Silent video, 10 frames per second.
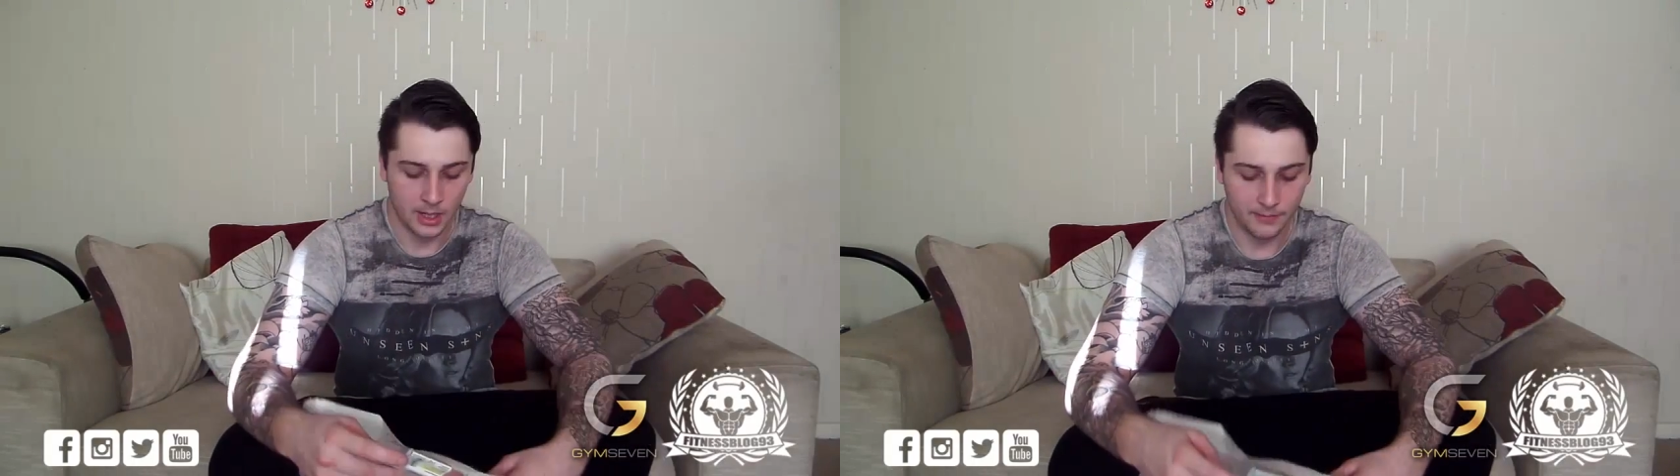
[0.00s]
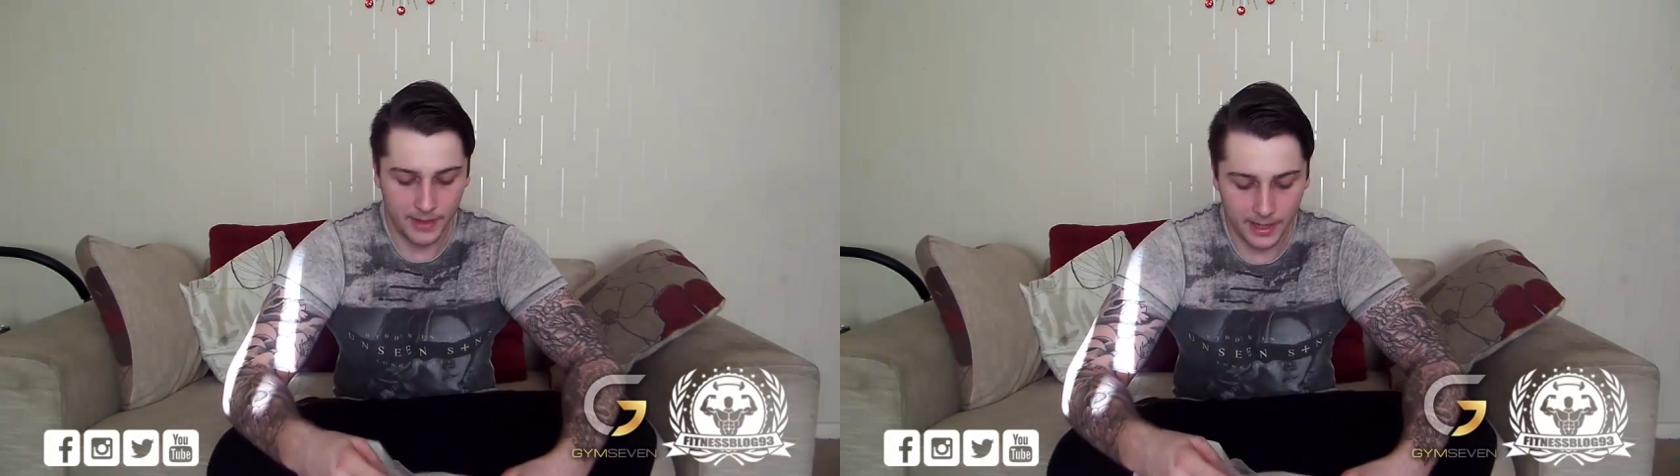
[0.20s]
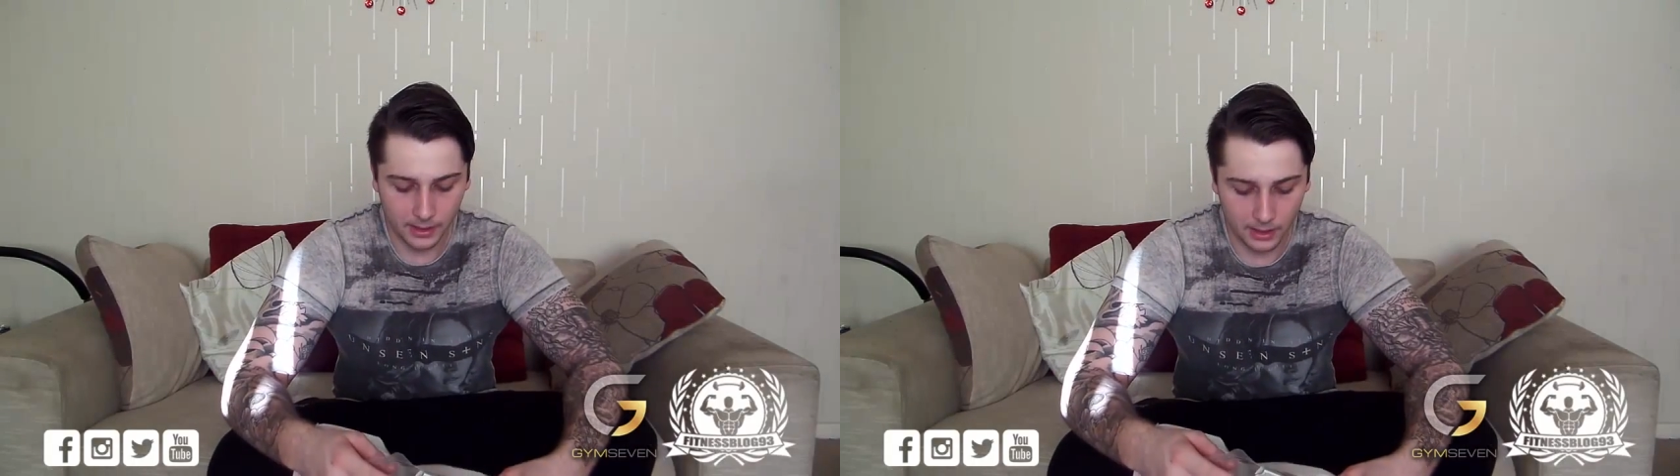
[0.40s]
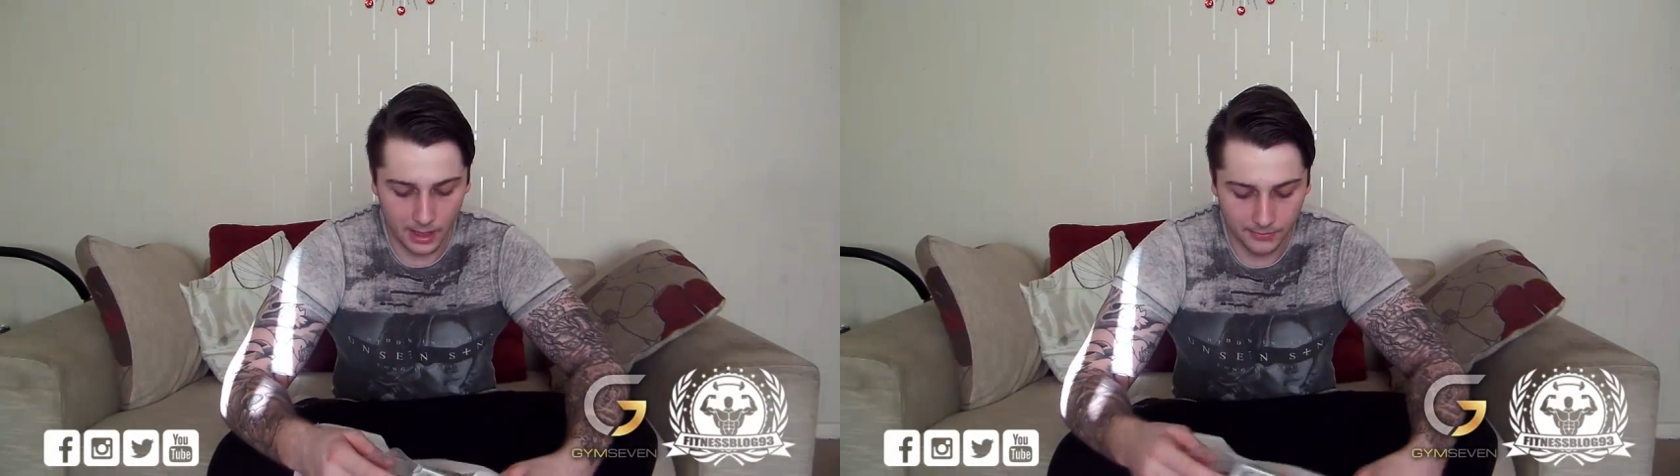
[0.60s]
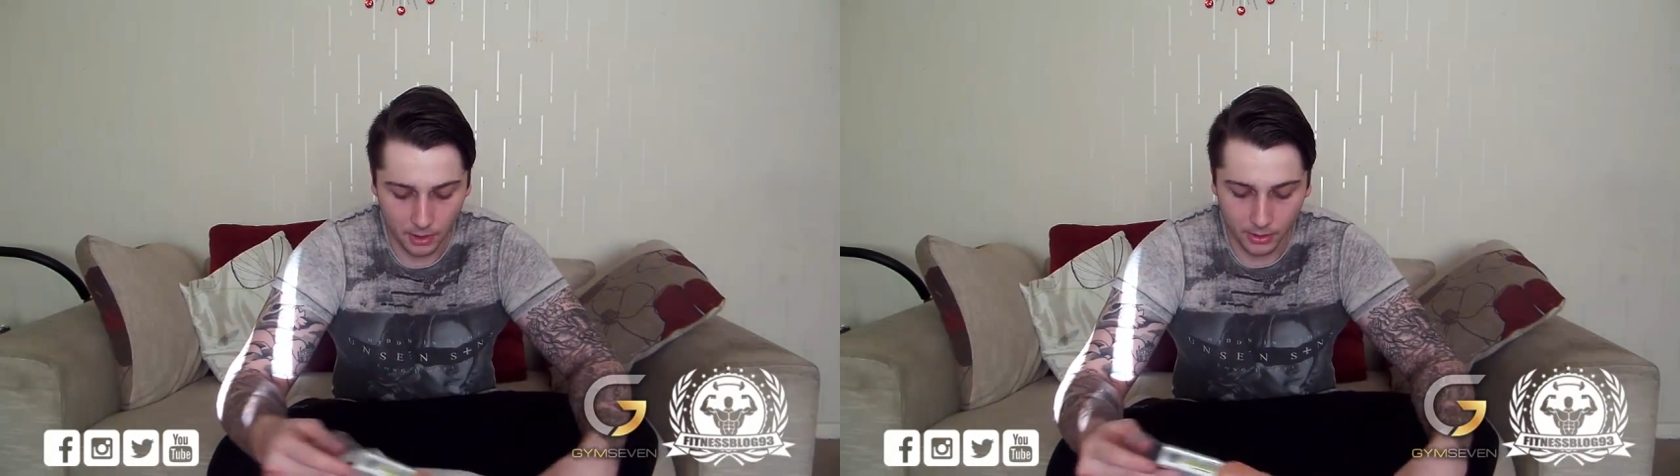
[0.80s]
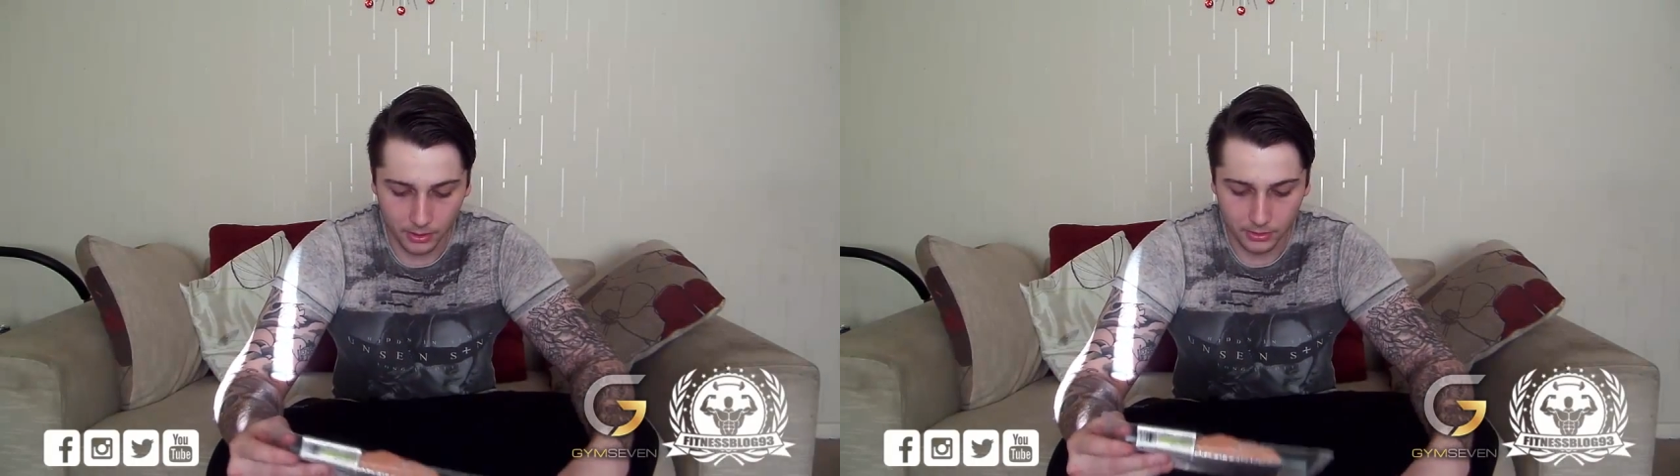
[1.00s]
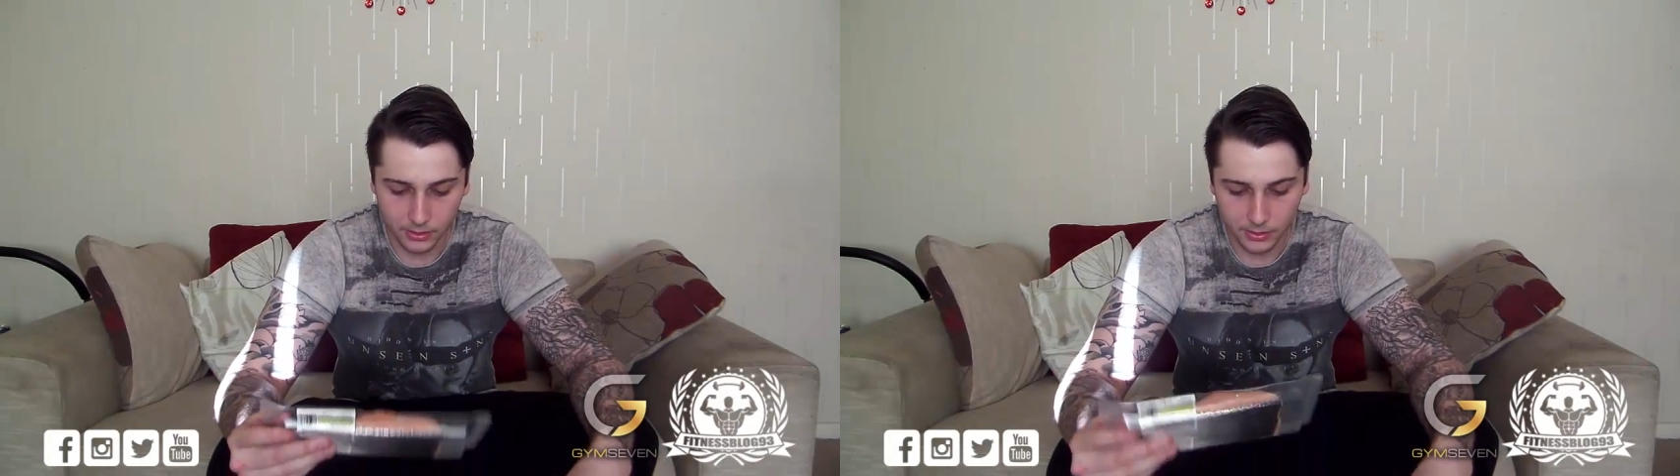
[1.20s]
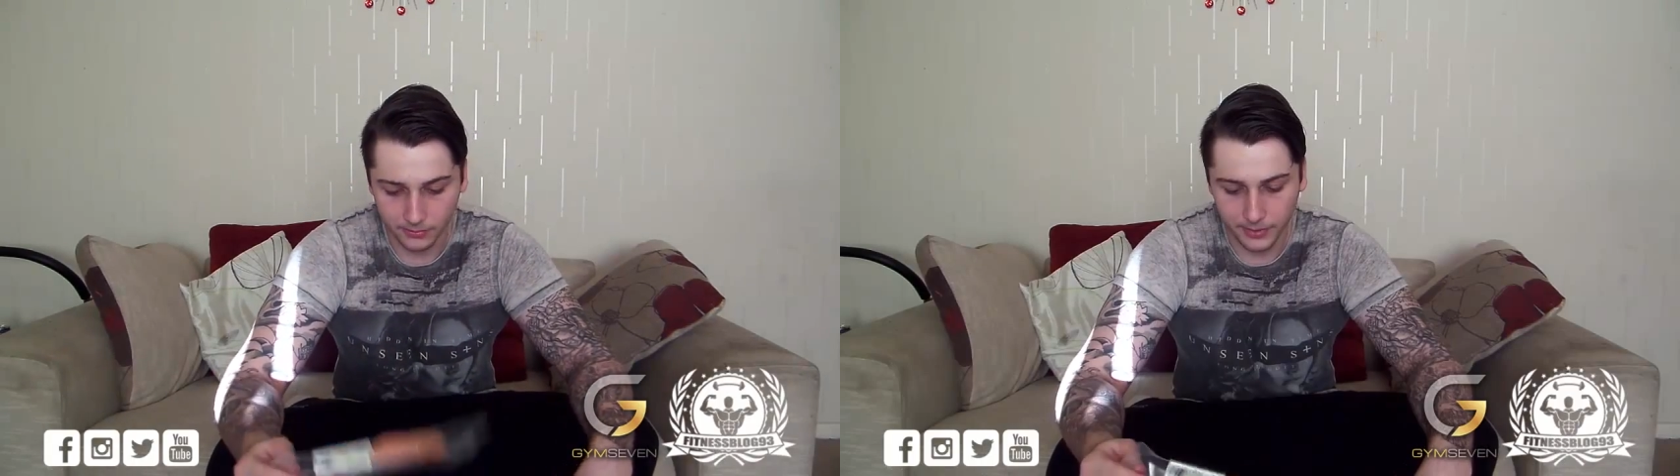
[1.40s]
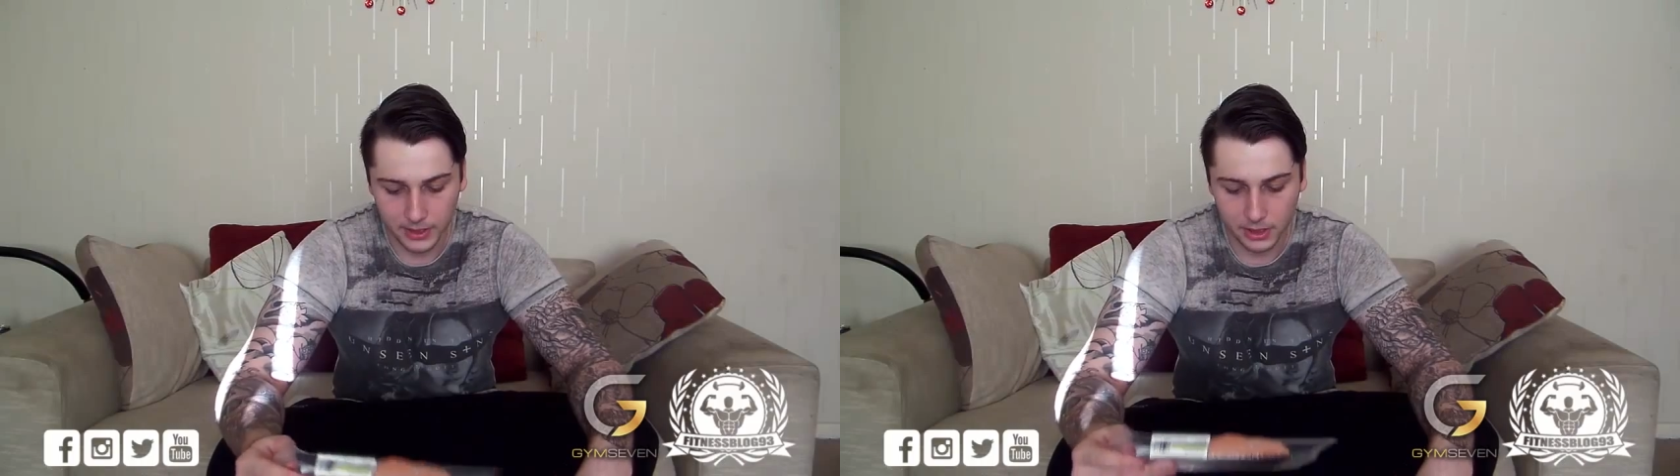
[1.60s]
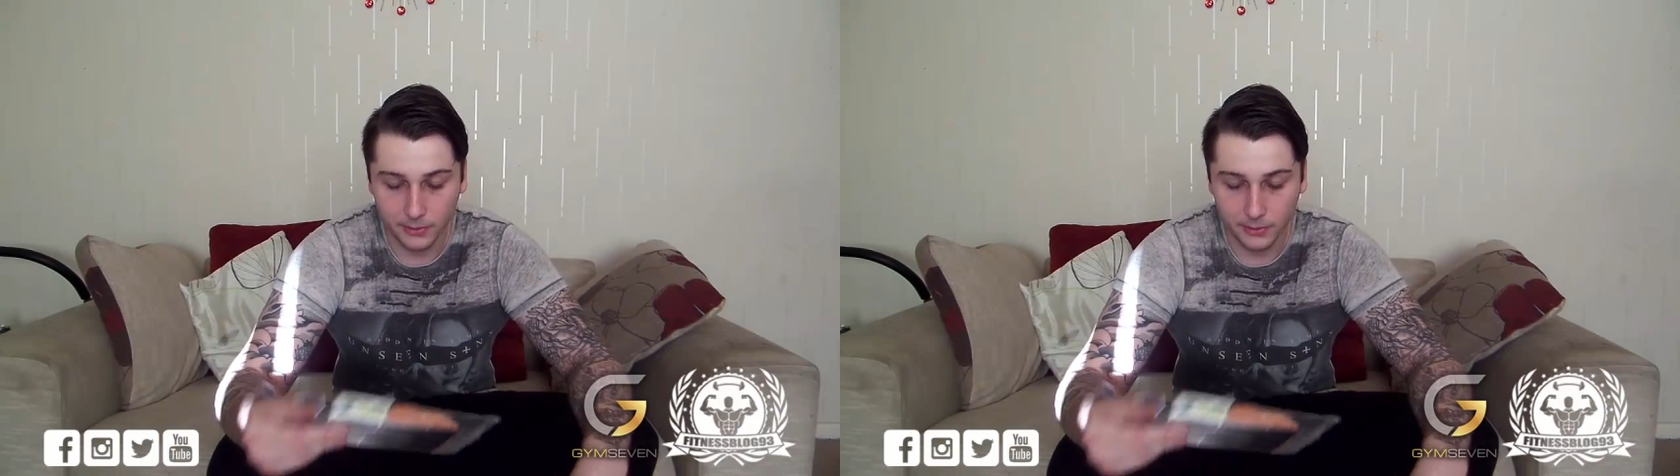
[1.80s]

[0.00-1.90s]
And then I've got some fish.